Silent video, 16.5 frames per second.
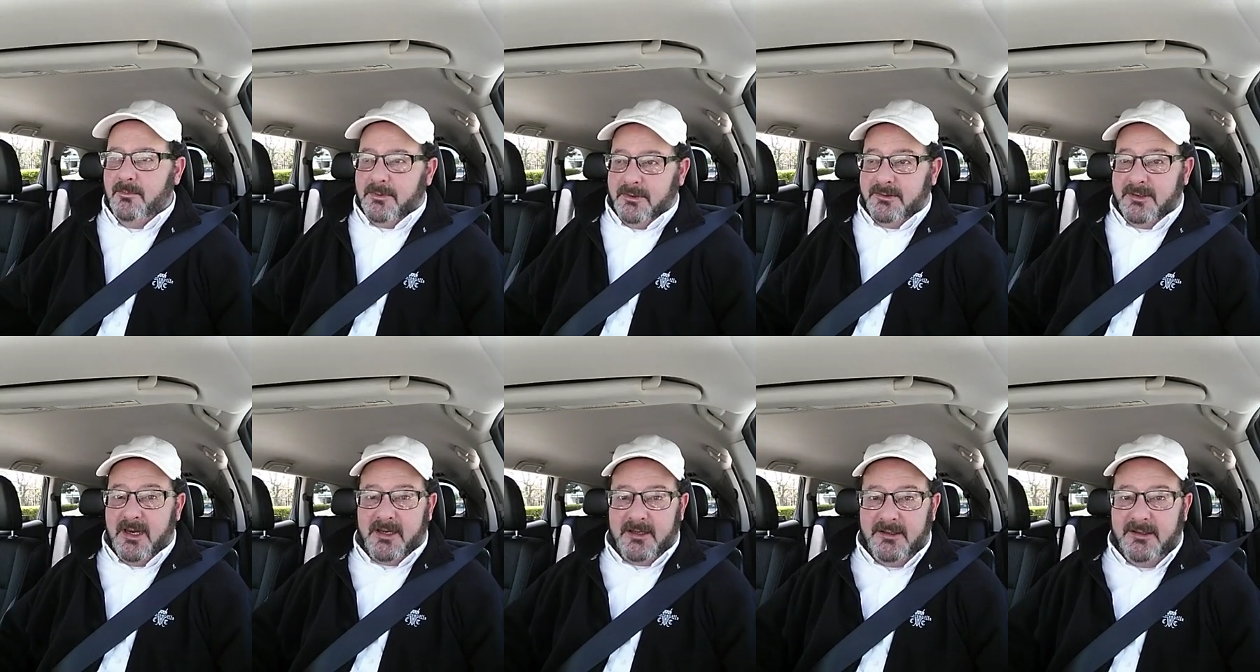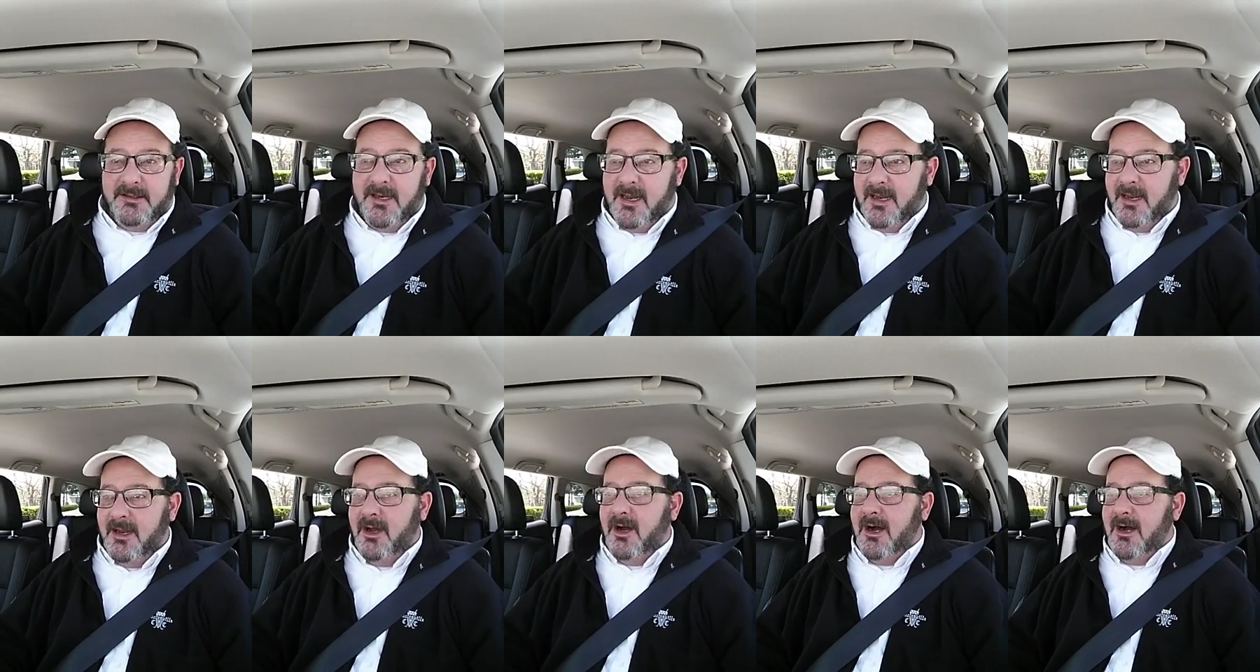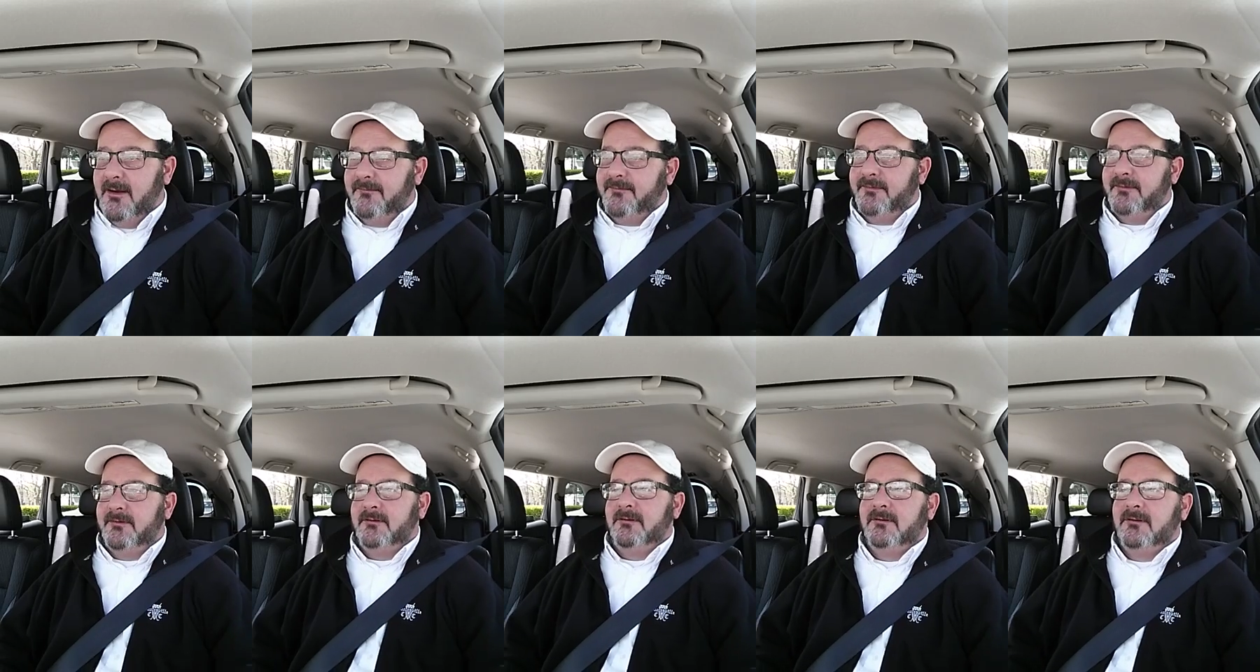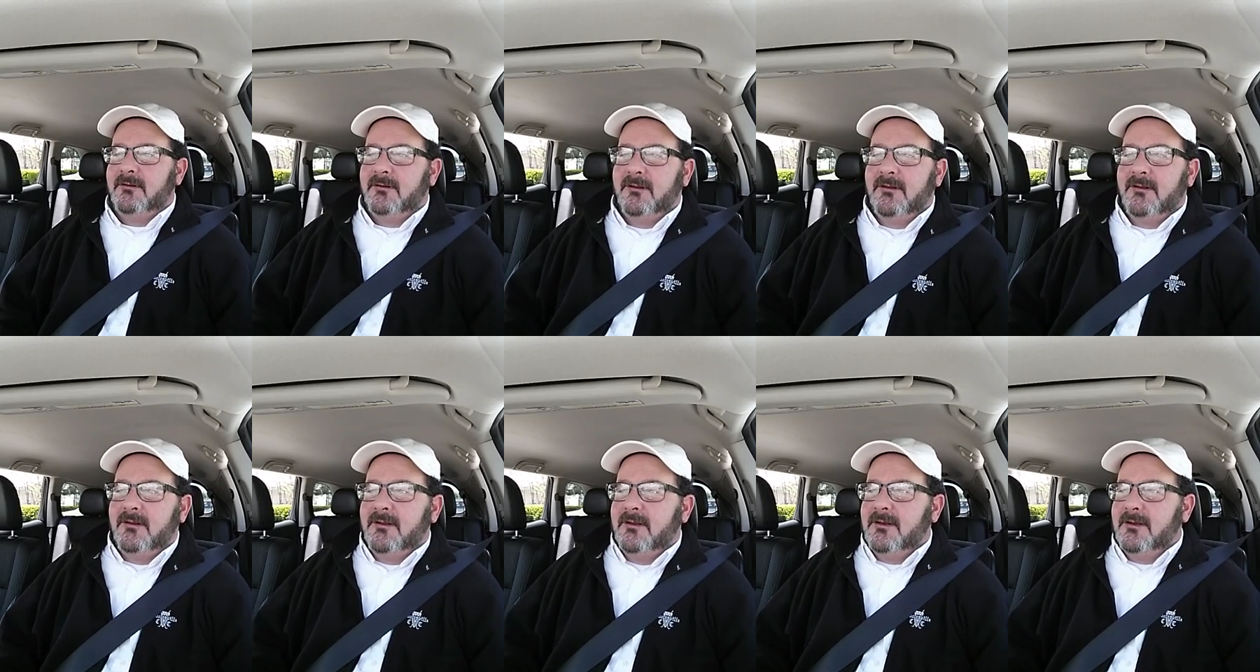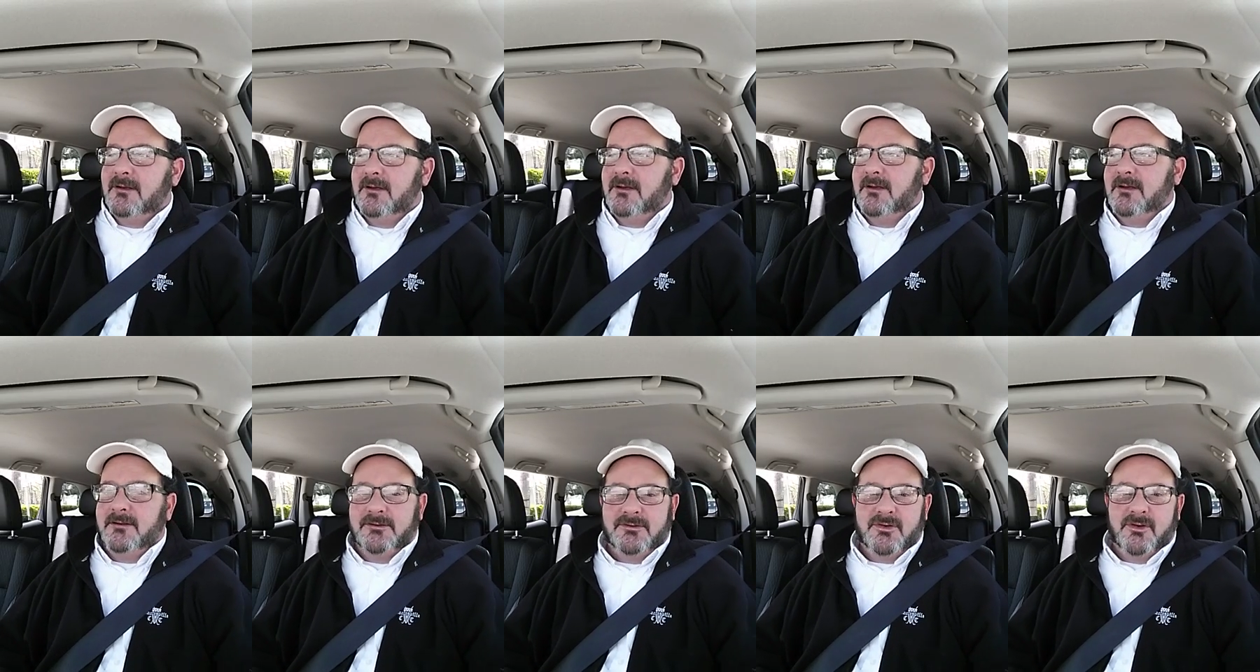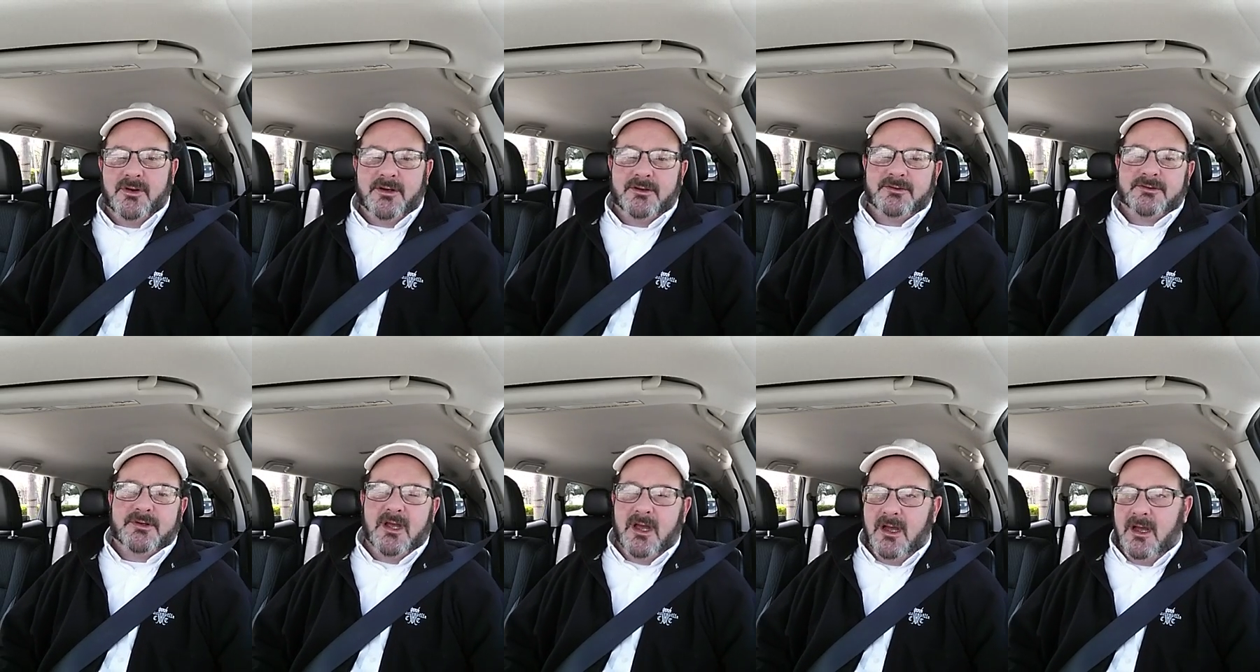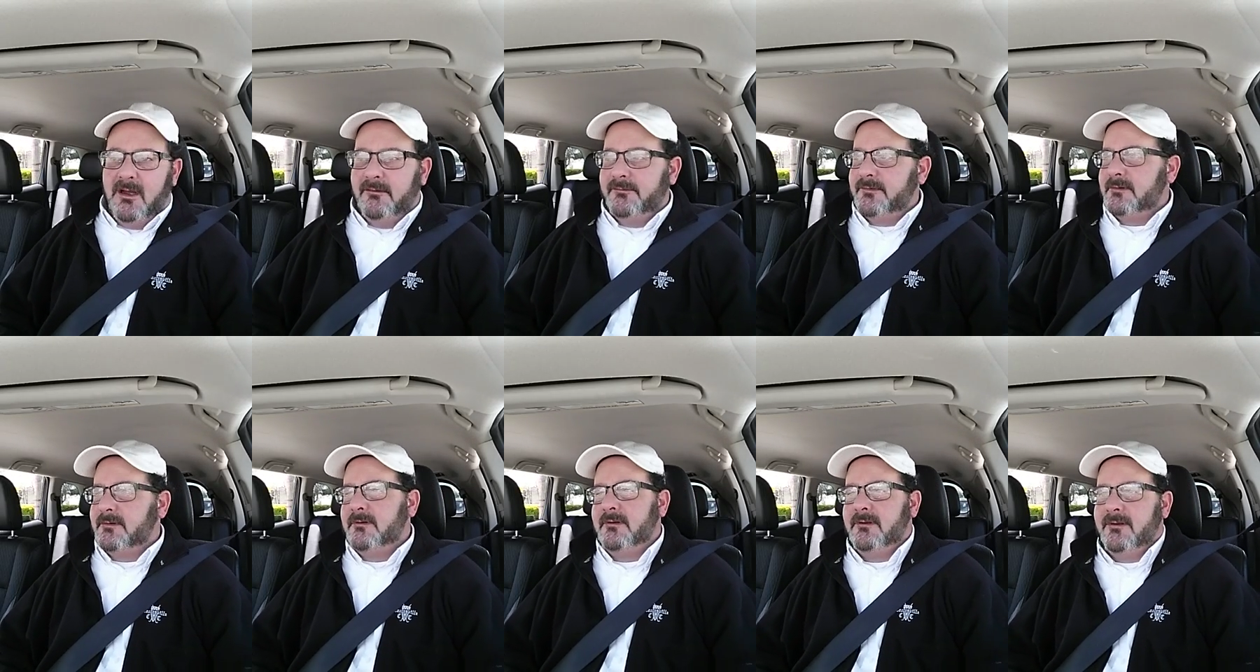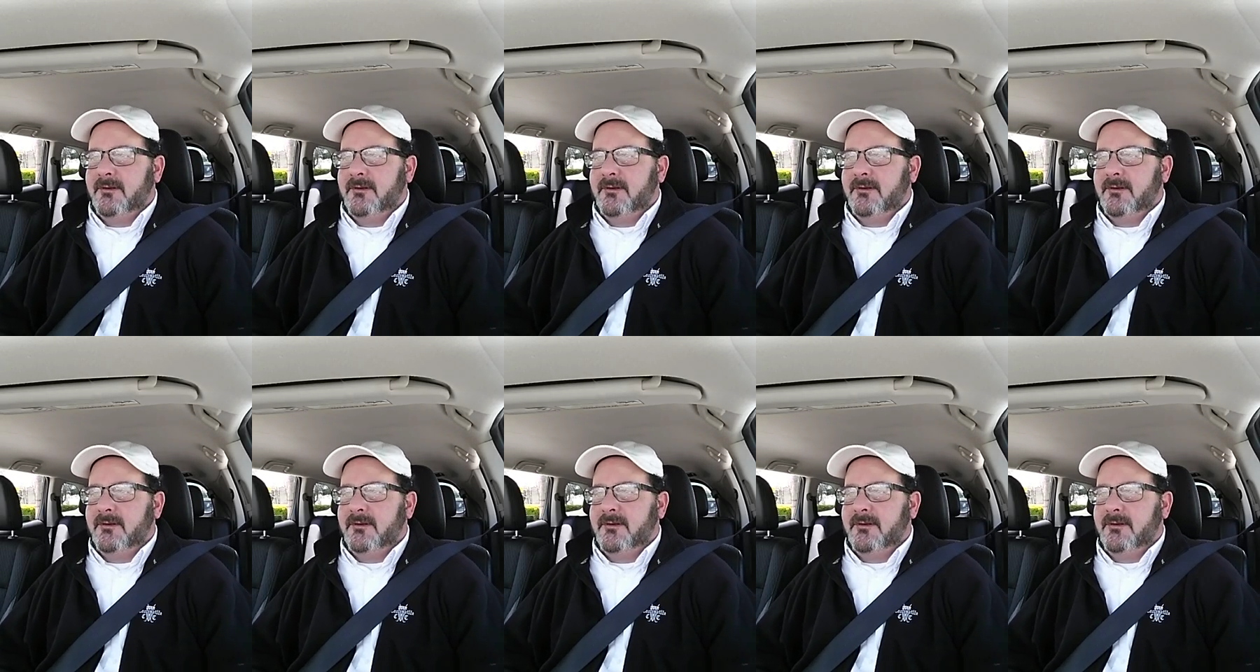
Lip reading: you're taking the day off. Enjoy yourselves.